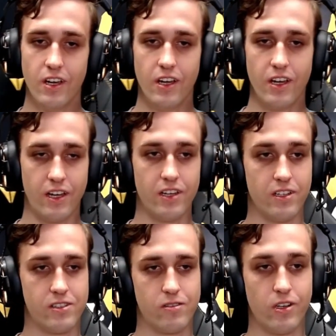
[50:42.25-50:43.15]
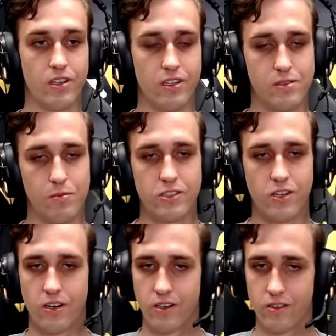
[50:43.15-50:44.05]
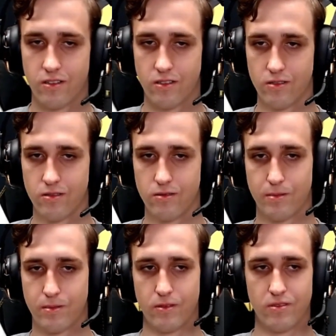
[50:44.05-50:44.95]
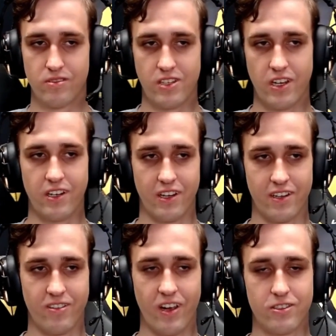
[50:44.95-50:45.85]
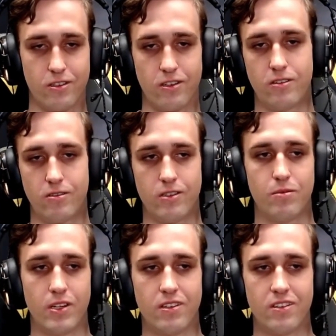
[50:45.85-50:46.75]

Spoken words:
it's much harder to say than to actually do it, but